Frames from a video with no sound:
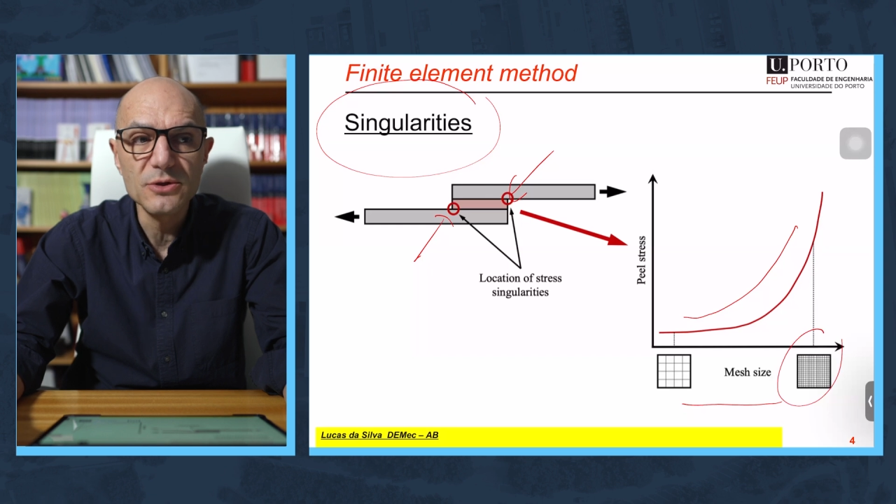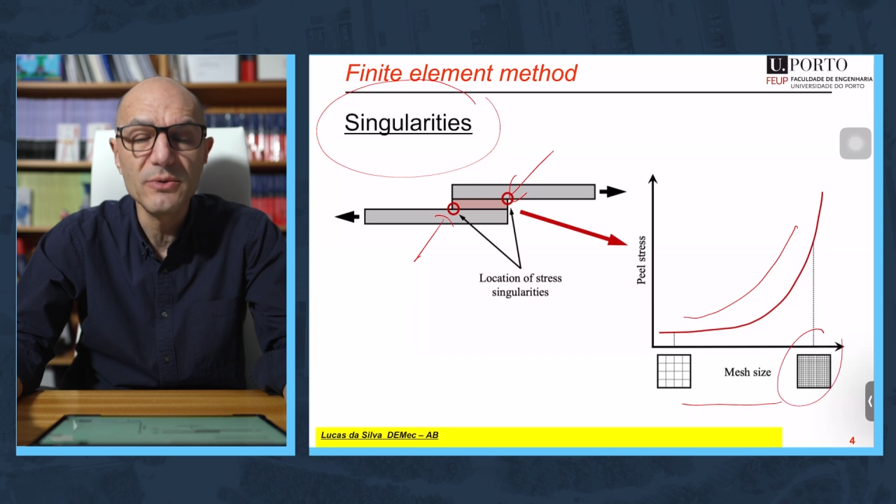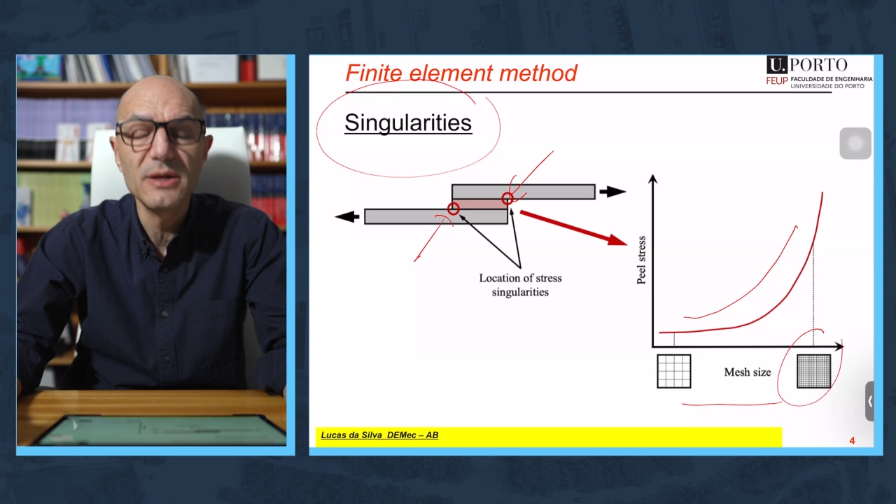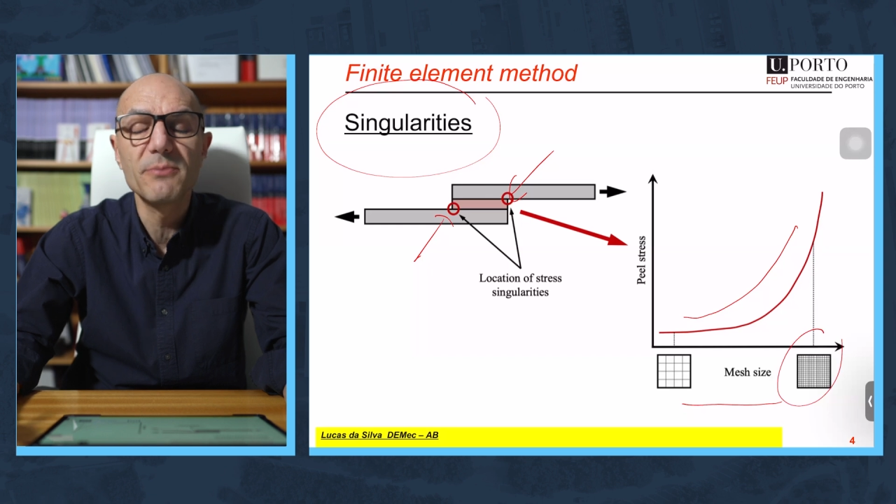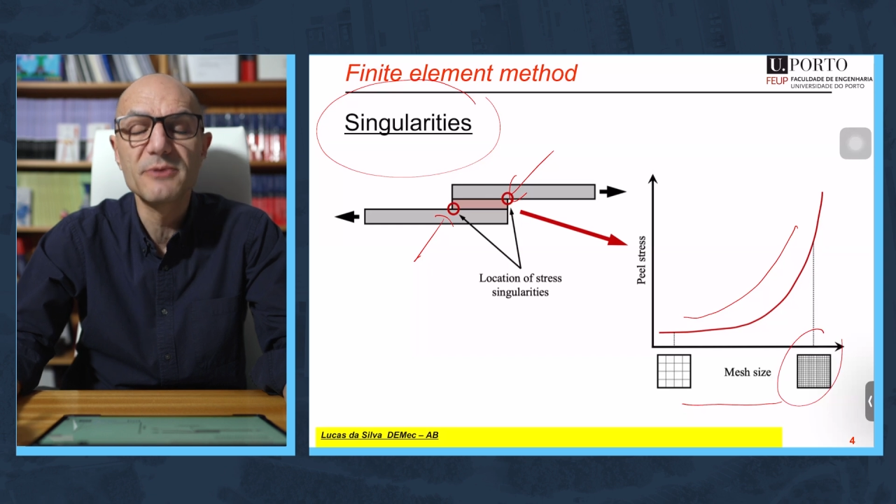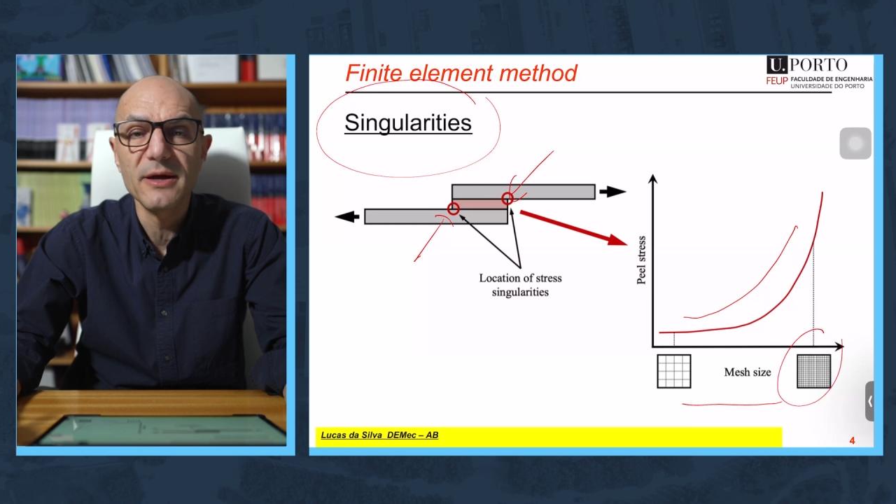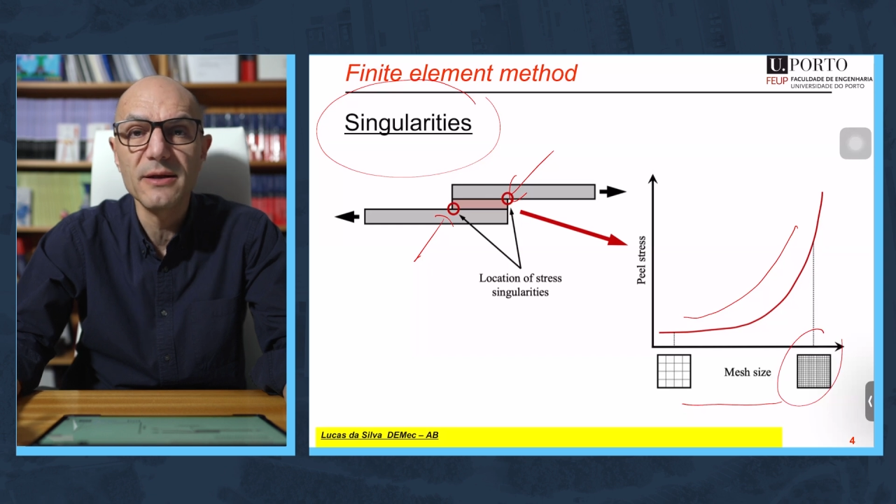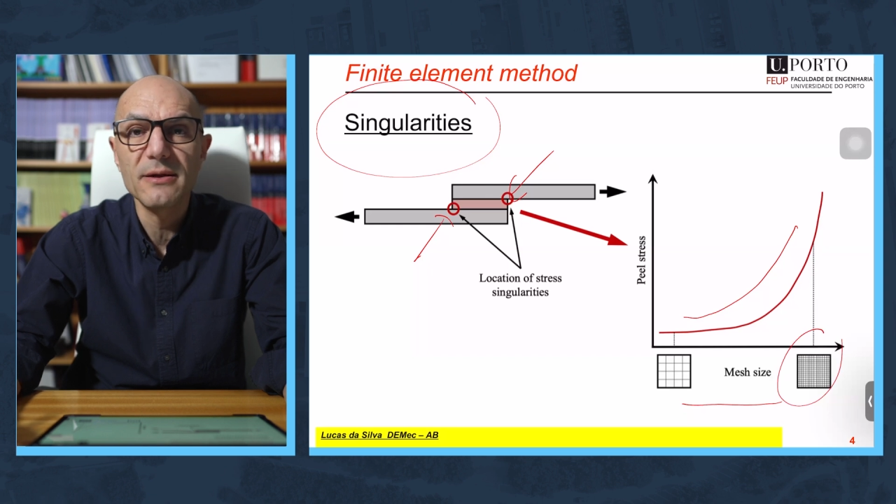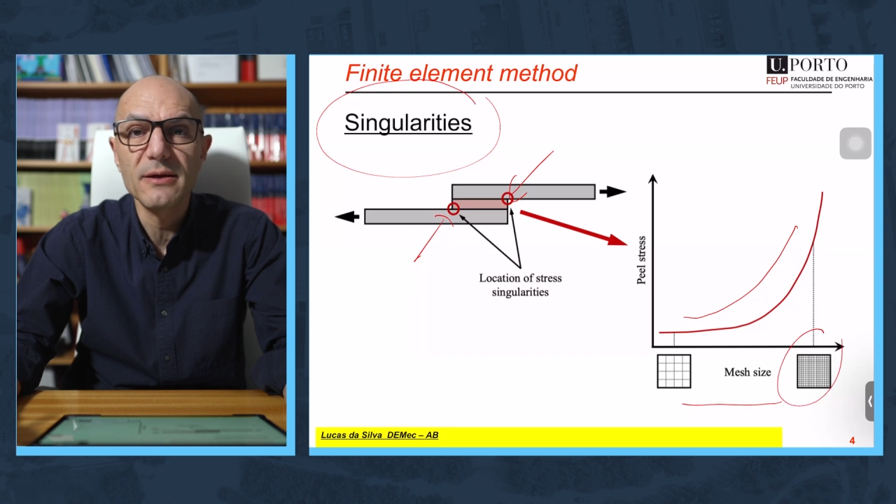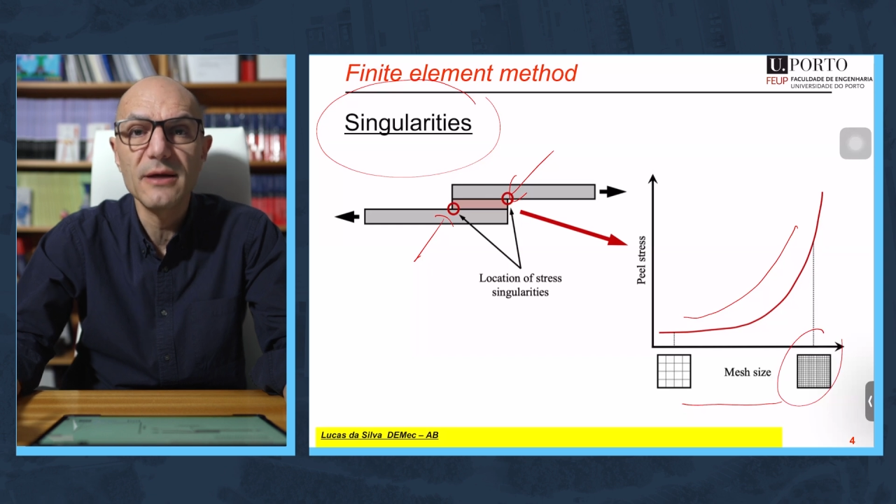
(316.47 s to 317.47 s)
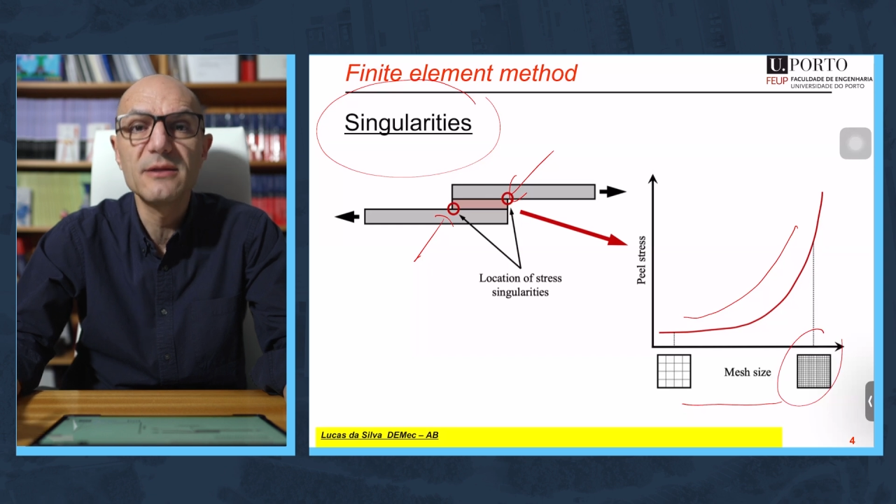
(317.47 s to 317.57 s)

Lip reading: you will obtain a